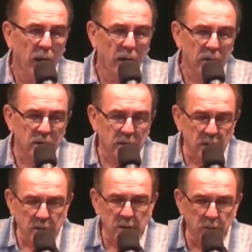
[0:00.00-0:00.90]
and the
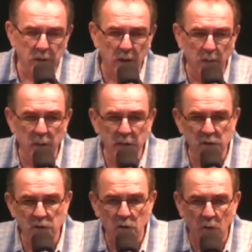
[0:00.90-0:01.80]
system is going to be
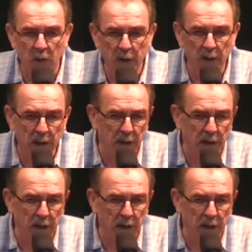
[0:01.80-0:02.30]
destroyed.